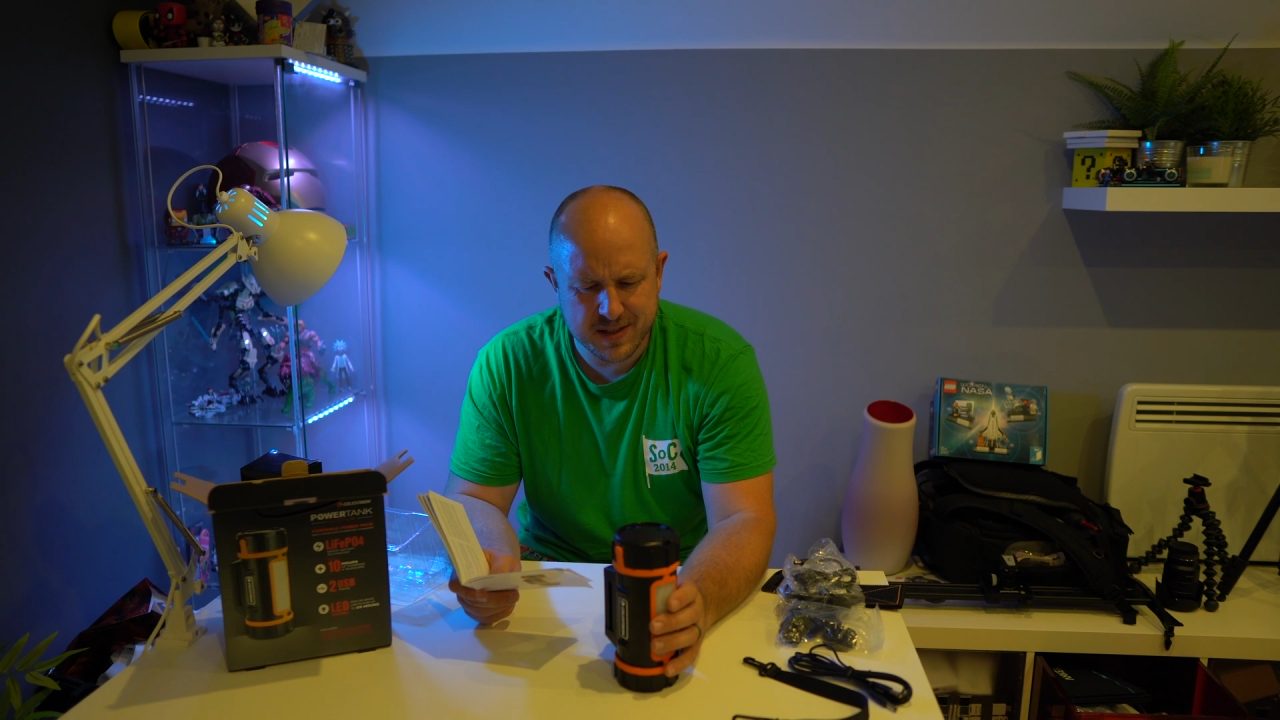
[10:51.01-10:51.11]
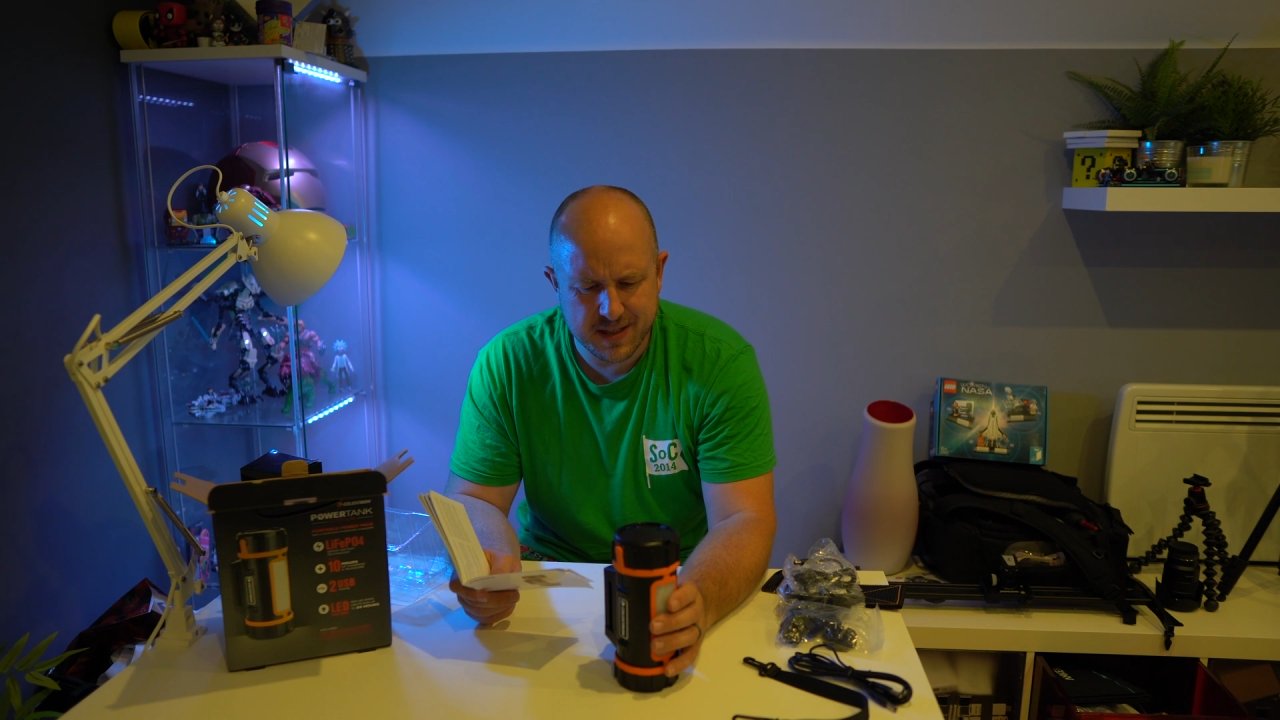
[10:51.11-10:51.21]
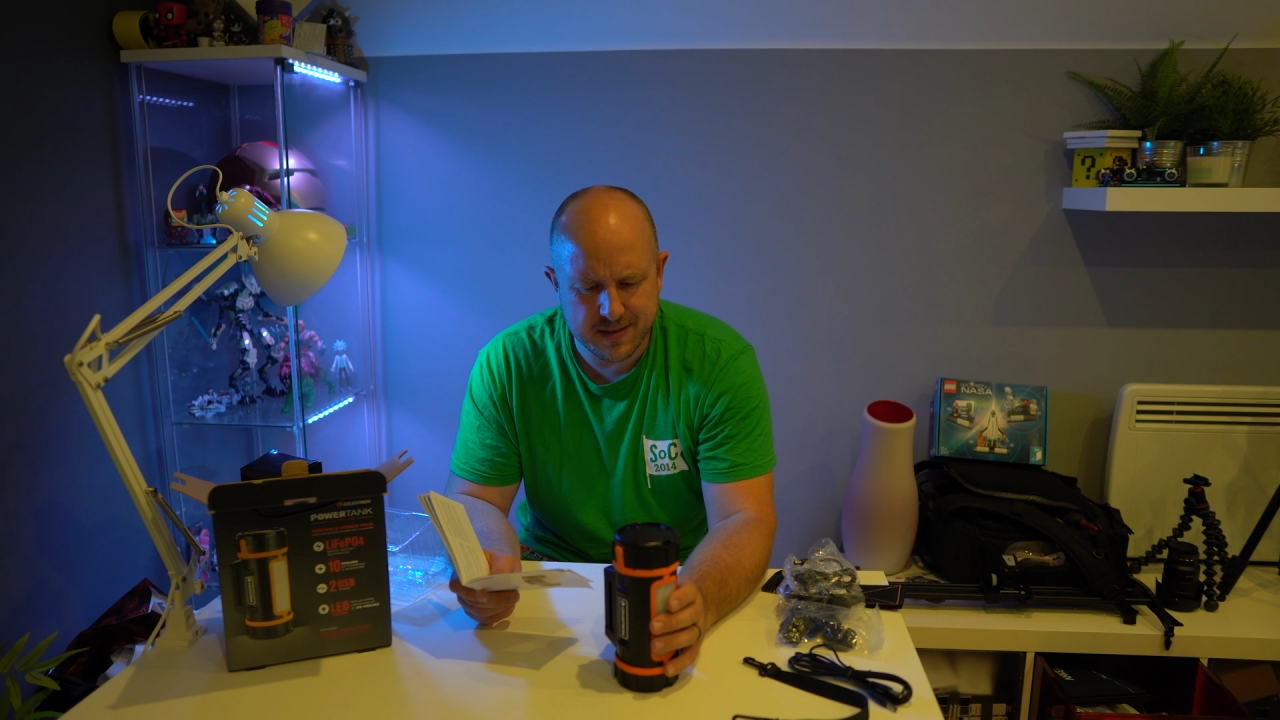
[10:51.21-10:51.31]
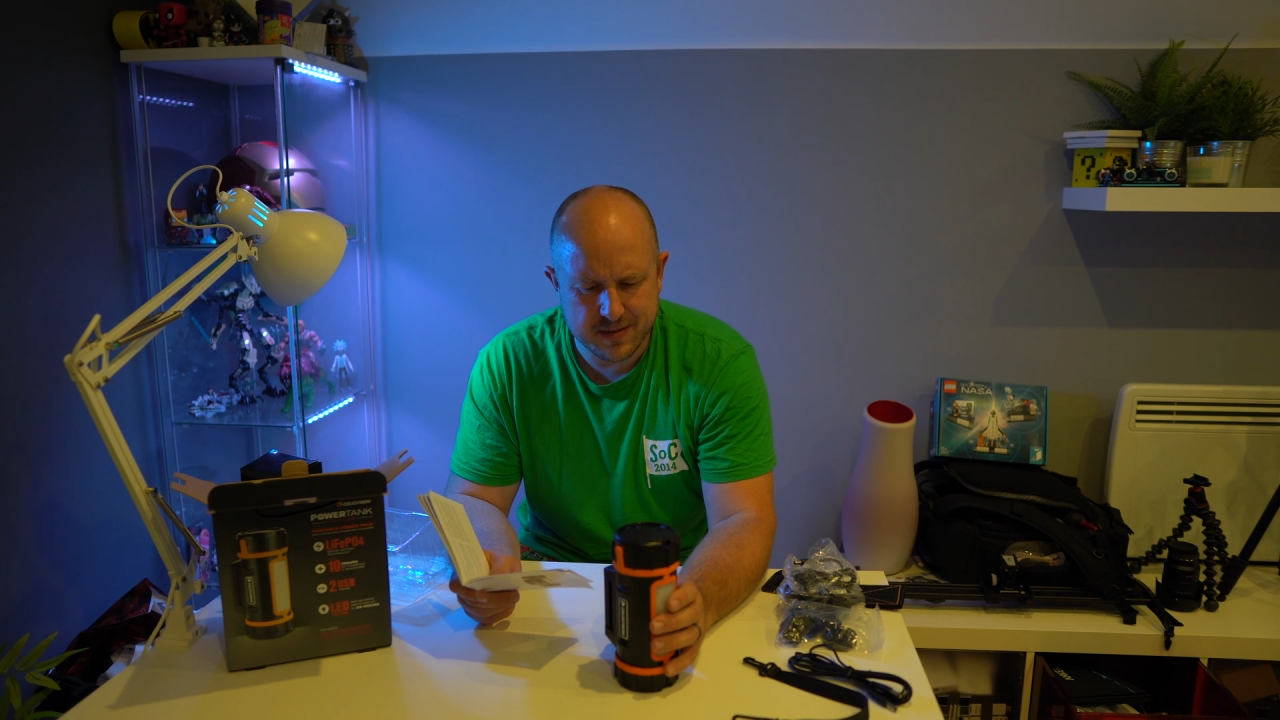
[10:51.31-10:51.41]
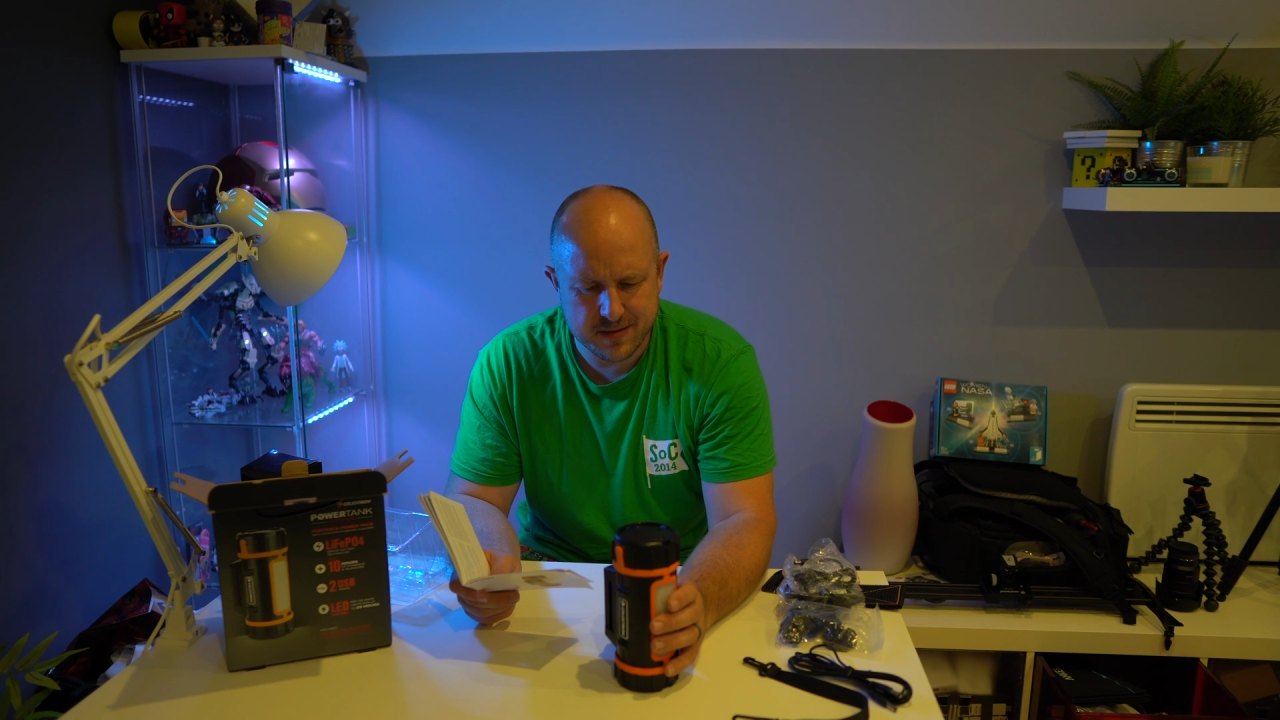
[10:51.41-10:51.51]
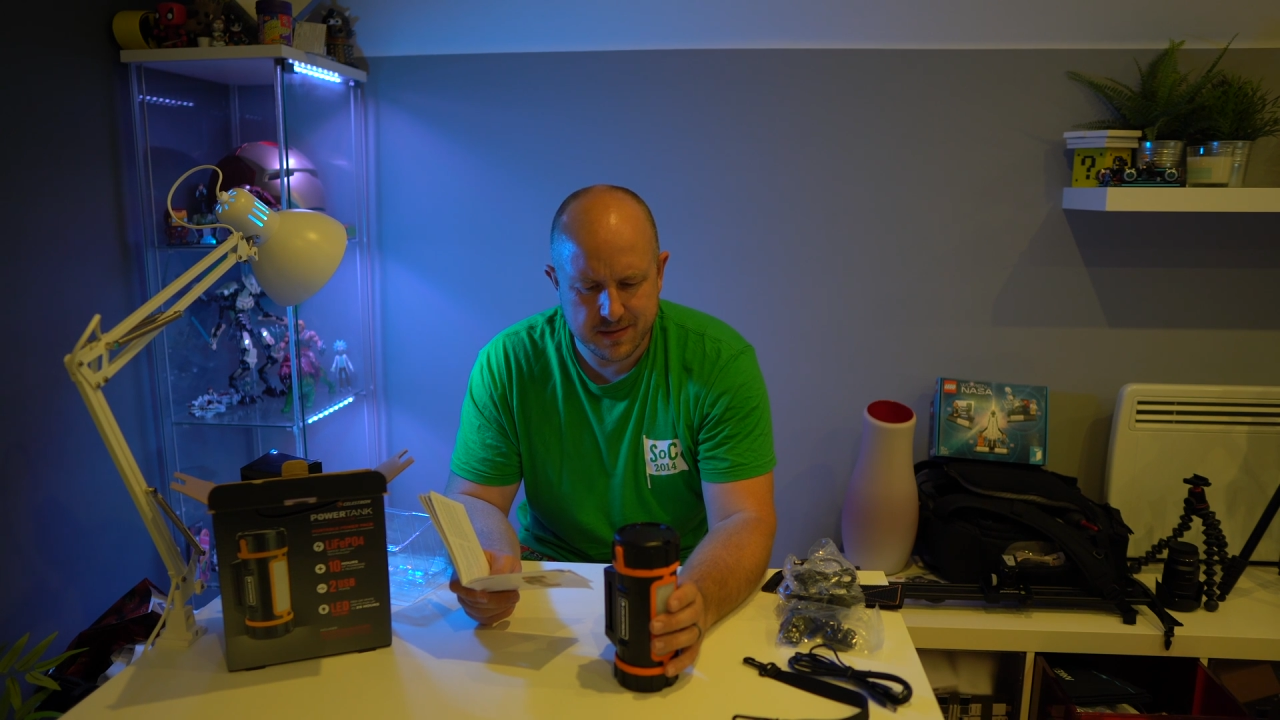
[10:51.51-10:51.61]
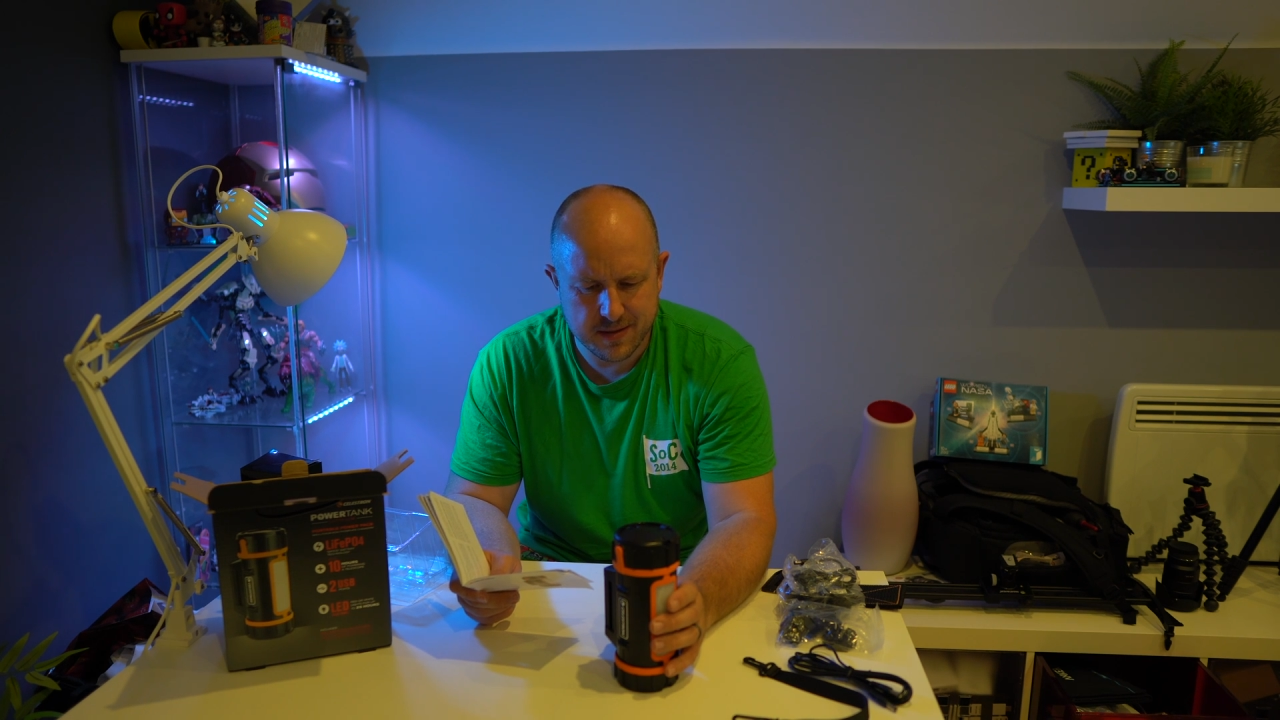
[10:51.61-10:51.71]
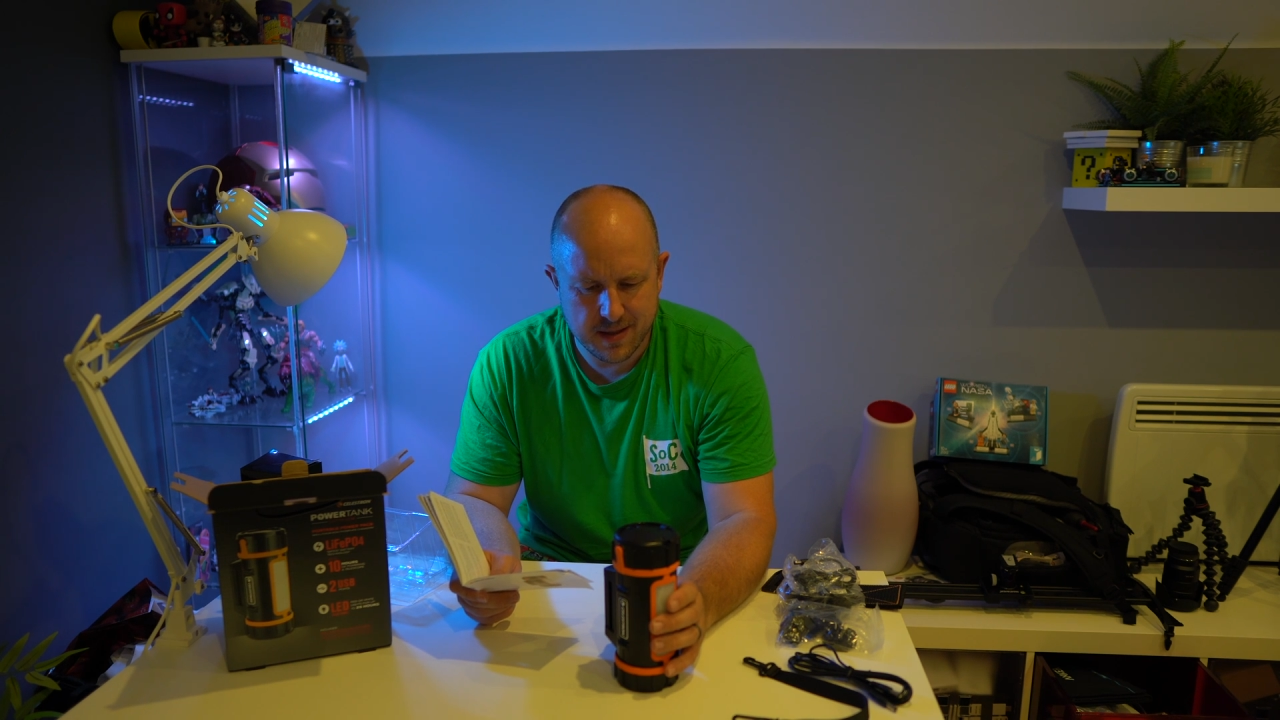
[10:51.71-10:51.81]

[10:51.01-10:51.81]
things.